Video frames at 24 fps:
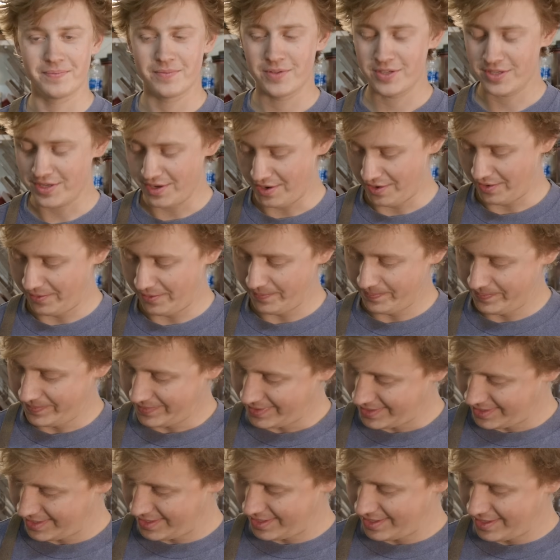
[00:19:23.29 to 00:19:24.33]
So
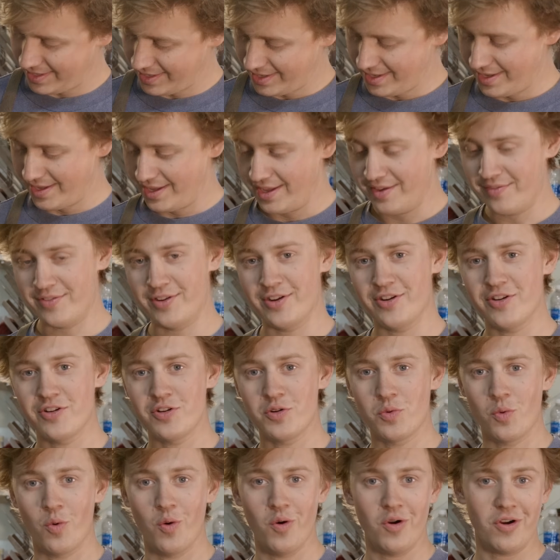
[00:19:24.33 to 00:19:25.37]
if you're
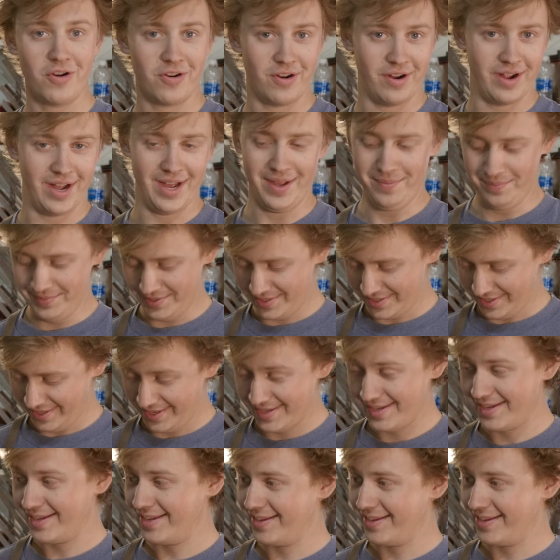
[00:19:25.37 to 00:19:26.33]
into war crimes,